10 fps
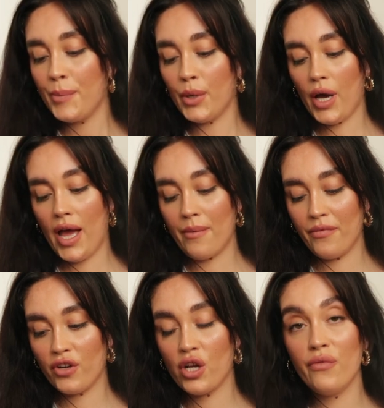But
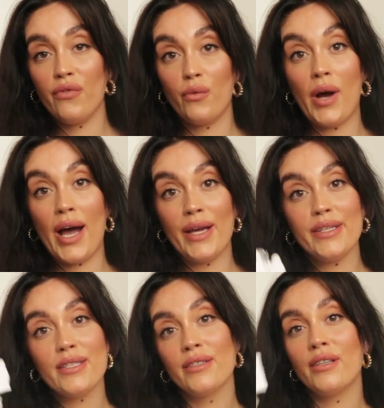for comfort
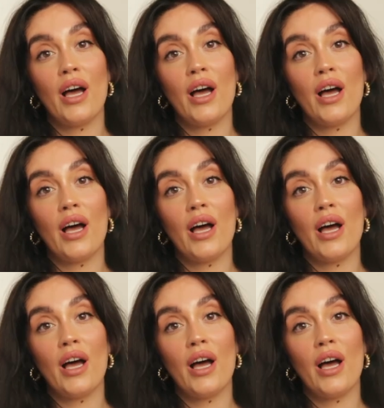wise,